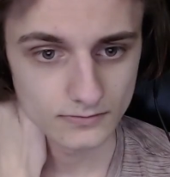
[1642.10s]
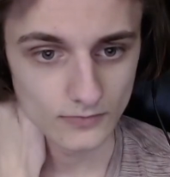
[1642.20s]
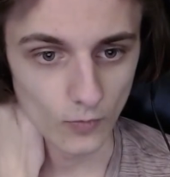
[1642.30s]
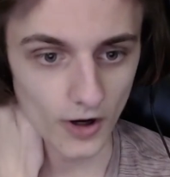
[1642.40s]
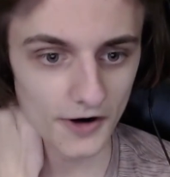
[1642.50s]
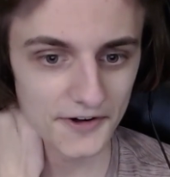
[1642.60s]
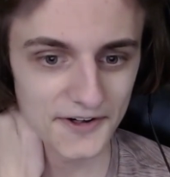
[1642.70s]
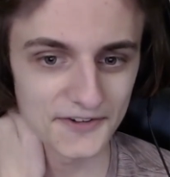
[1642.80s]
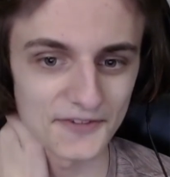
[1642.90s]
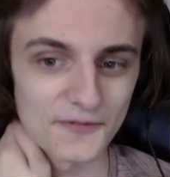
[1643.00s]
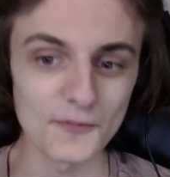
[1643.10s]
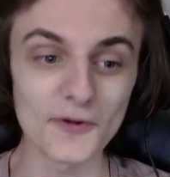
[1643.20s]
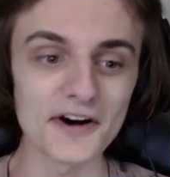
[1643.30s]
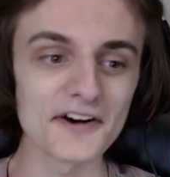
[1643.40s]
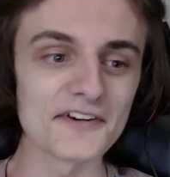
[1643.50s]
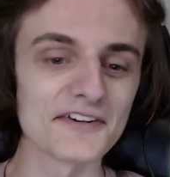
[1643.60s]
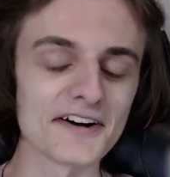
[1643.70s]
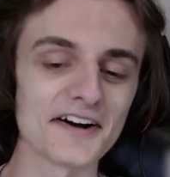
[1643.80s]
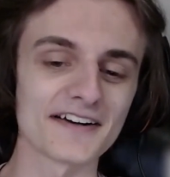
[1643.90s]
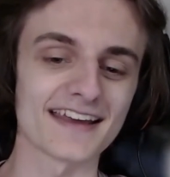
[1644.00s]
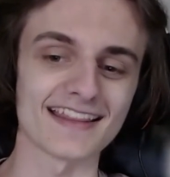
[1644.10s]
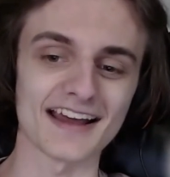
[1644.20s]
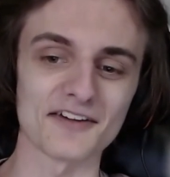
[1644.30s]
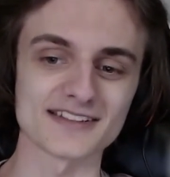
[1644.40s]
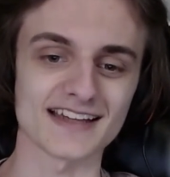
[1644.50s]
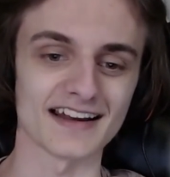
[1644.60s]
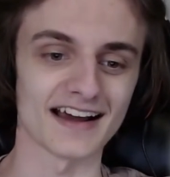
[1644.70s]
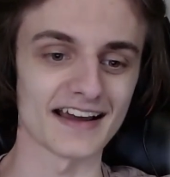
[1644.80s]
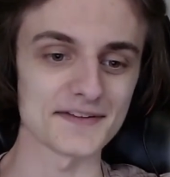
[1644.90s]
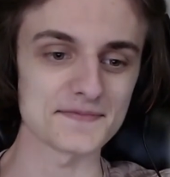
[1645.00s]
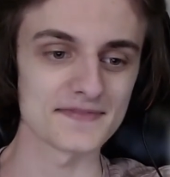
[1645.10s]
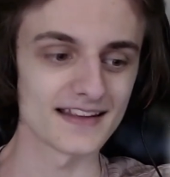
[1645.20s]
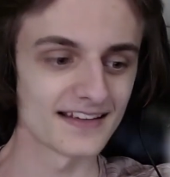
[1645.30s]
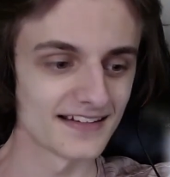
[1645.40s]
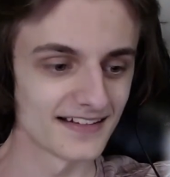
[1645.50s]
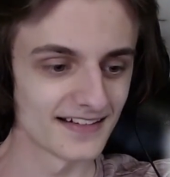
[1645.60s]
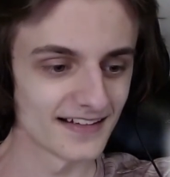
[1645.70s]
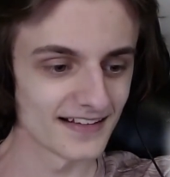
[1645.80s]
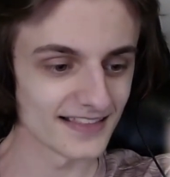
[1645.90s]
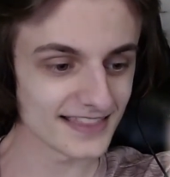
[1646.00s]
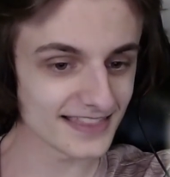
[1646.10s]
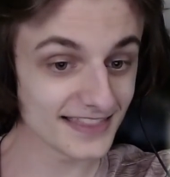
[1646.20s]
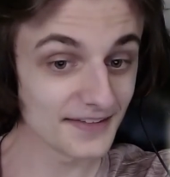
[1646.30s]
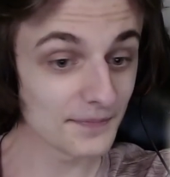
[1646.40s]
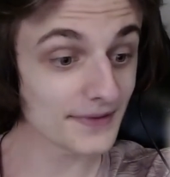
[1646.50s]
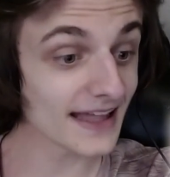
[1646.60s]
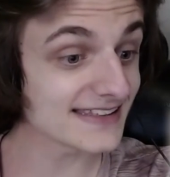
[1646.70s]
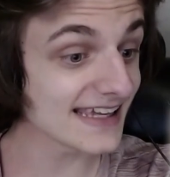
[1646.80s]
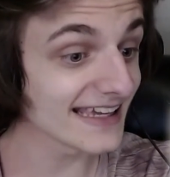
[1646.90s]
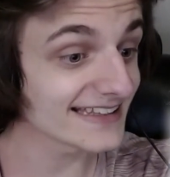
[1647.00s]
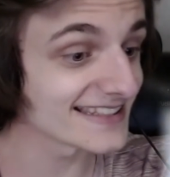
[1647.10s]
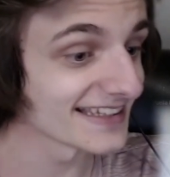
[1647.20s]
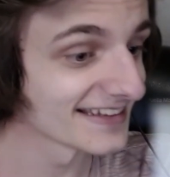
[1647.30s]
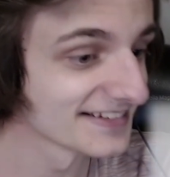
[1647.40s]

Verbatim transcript: Whoa, whoa. Okay, that was kind of hype. But that's it?